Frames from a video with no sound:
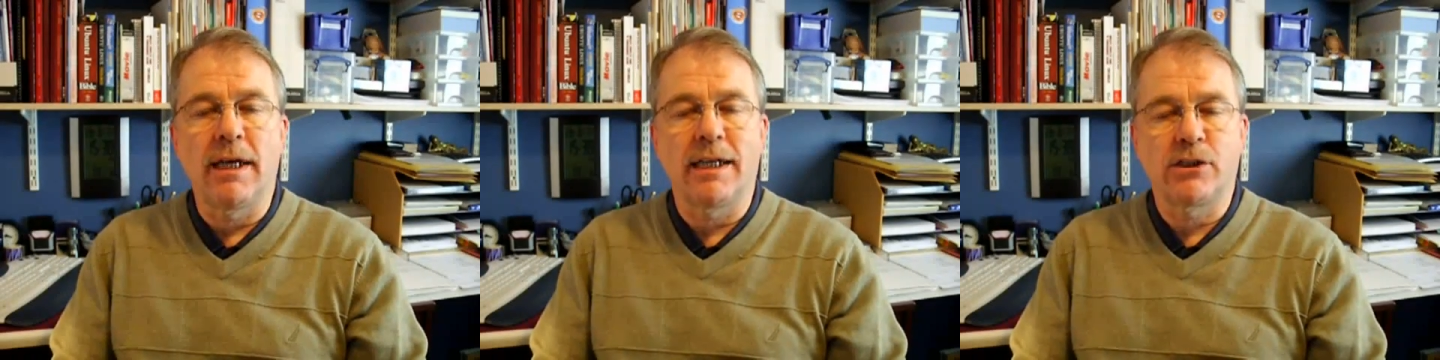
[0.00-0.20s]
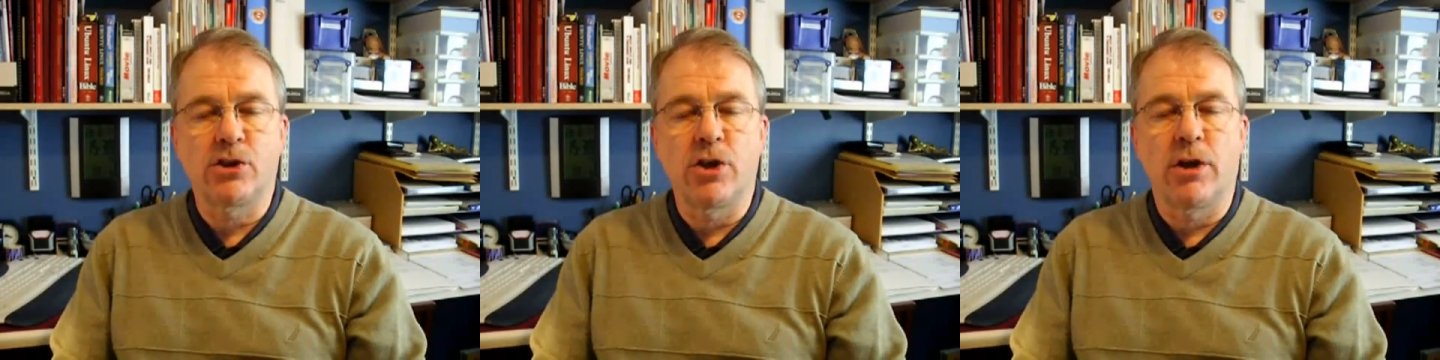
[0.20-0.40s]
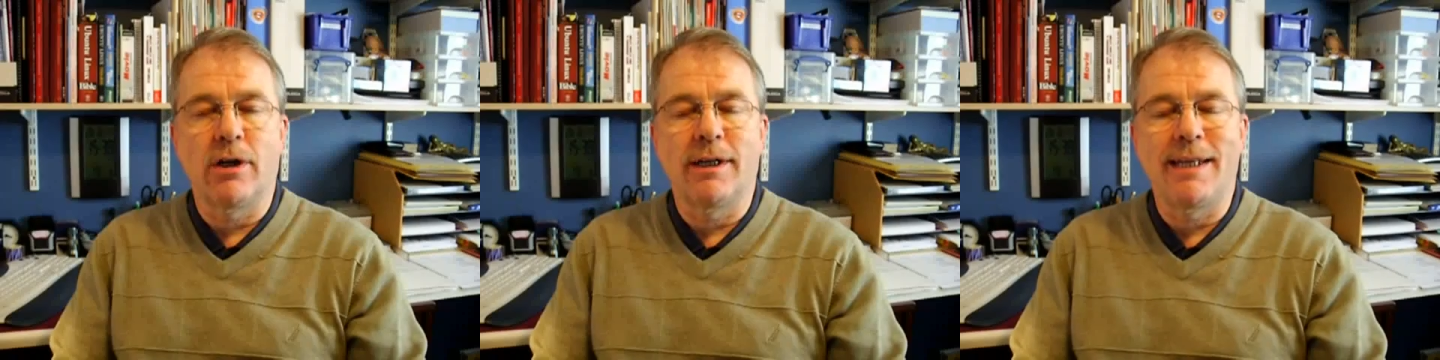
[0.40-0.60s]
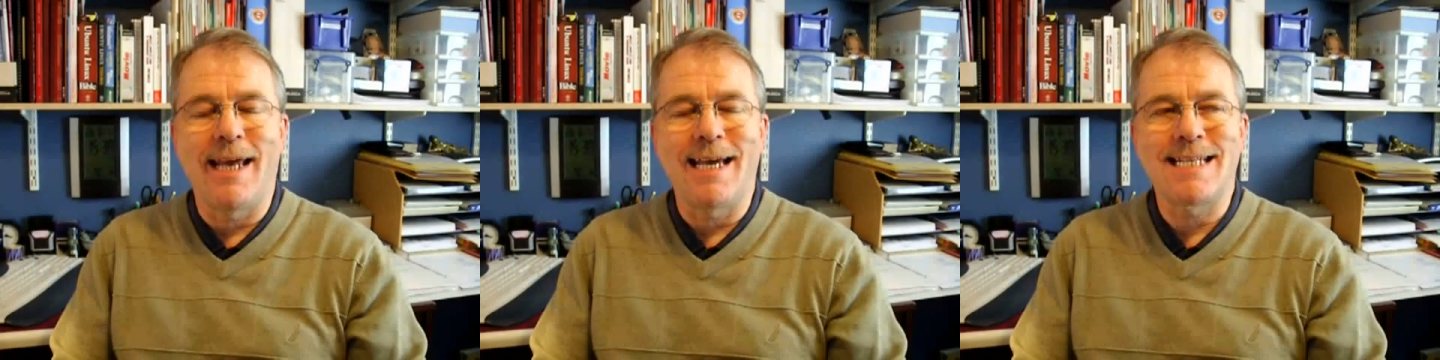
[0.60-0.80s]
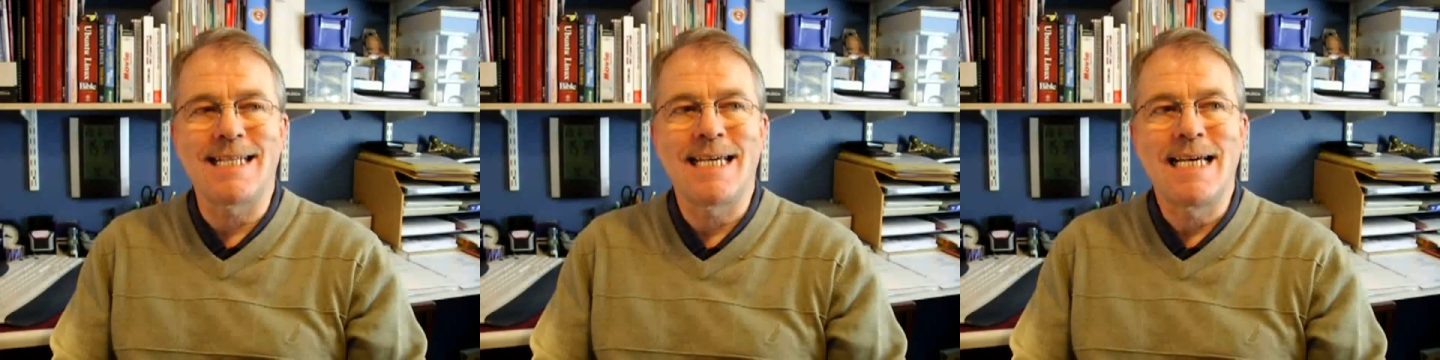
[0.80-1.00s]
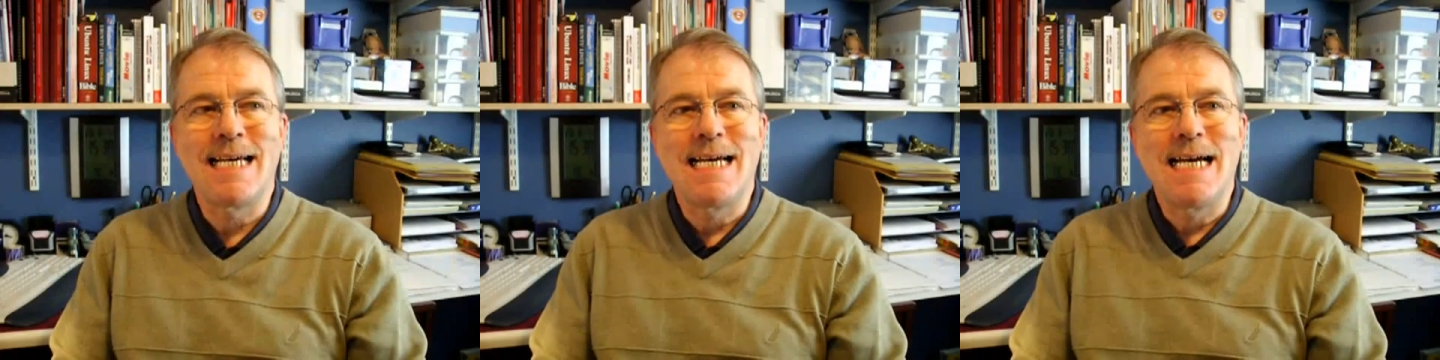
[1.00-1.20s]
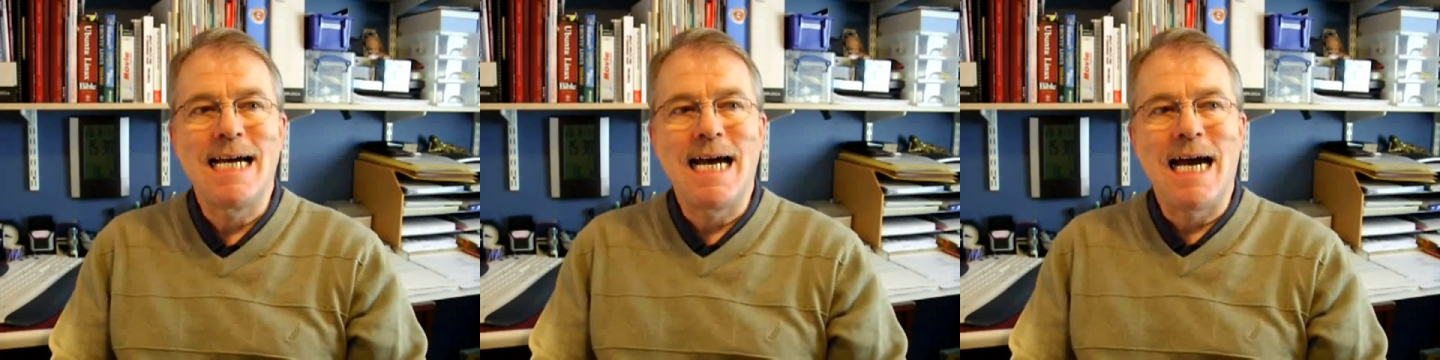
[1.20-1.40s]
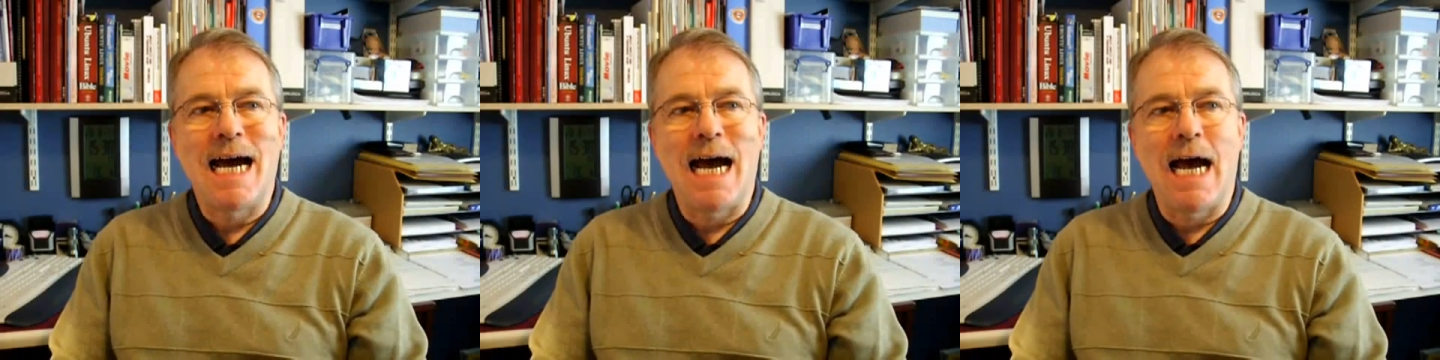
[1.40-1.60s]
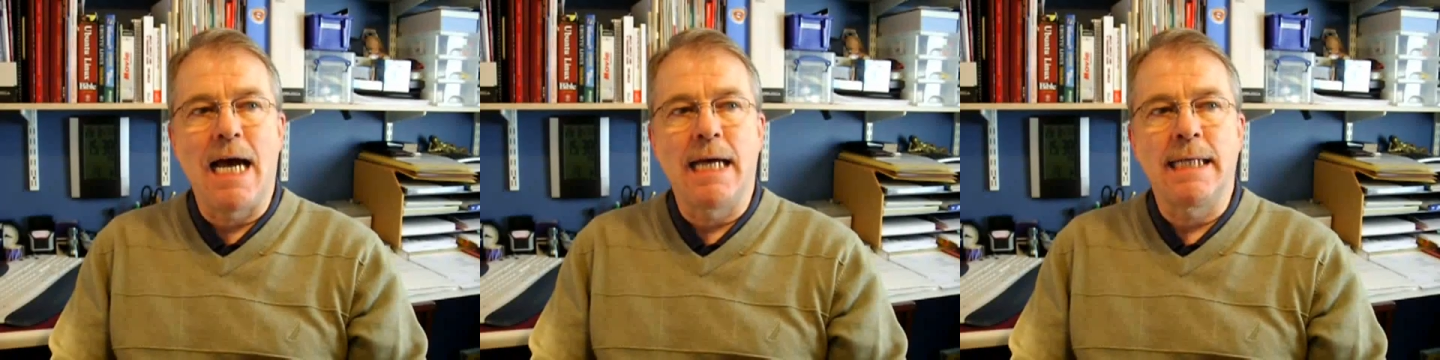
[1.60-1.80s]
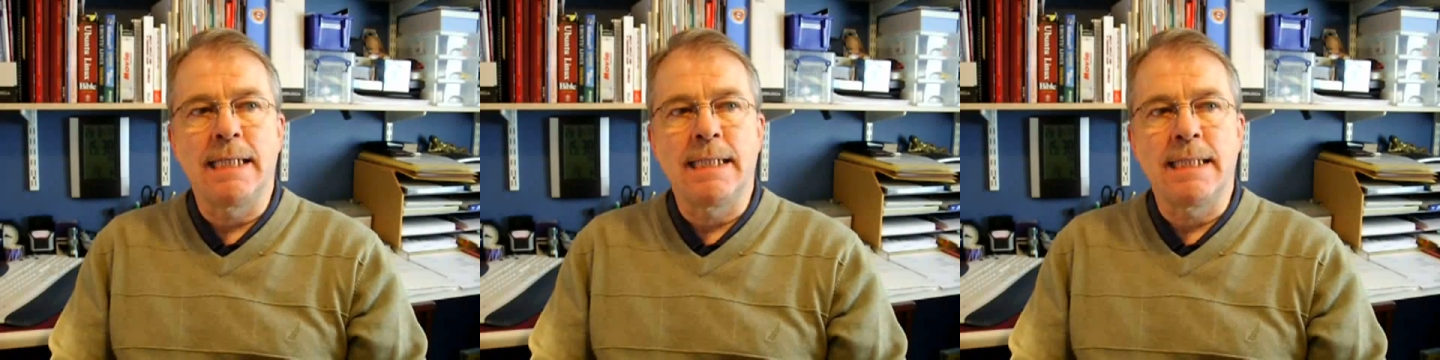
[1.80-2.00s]
external debt.
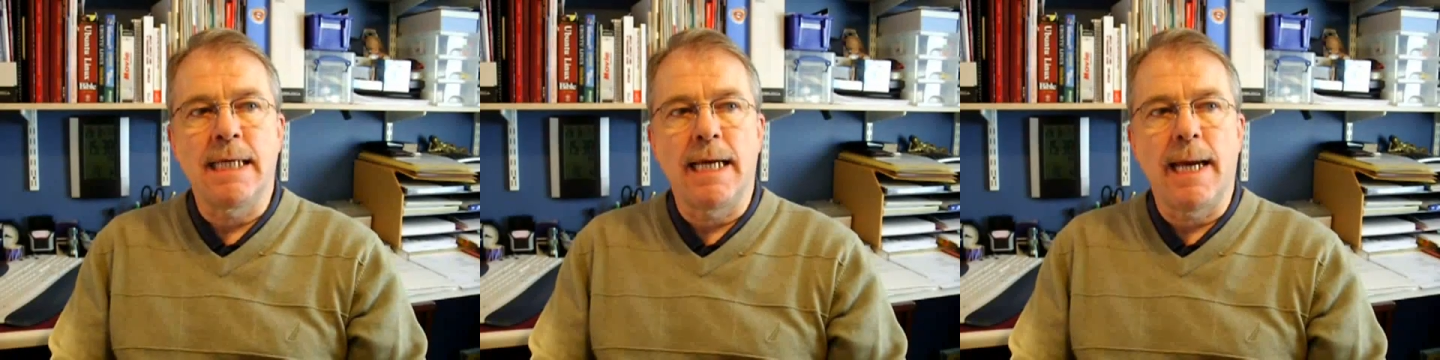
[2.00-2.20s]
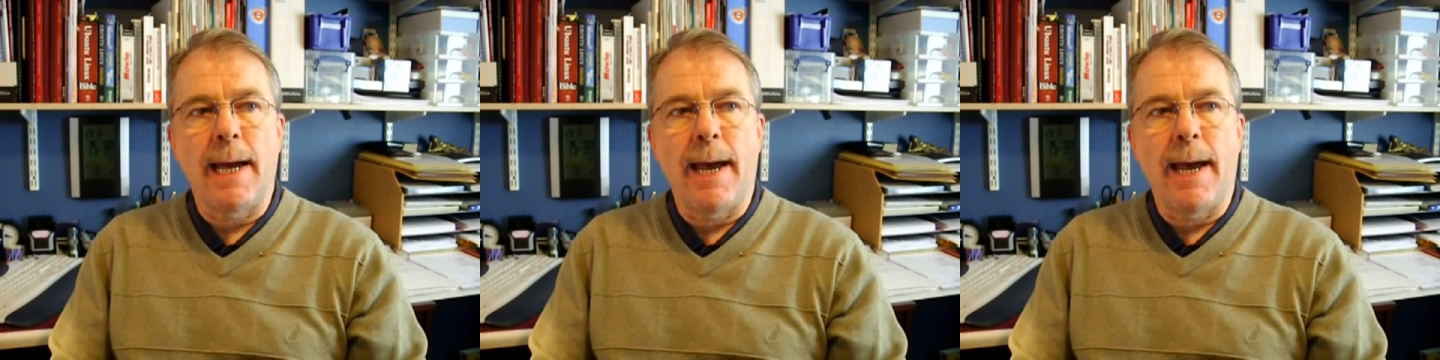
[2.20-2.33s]
And